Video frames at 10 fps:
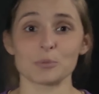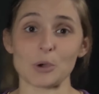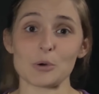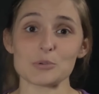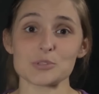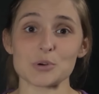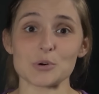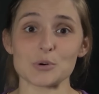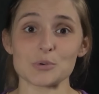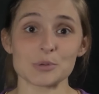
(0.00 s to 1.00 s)
rose
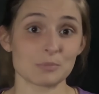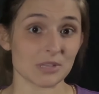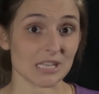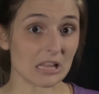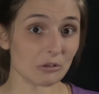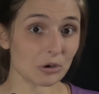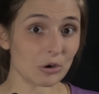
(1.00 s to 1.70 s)
gold, yellow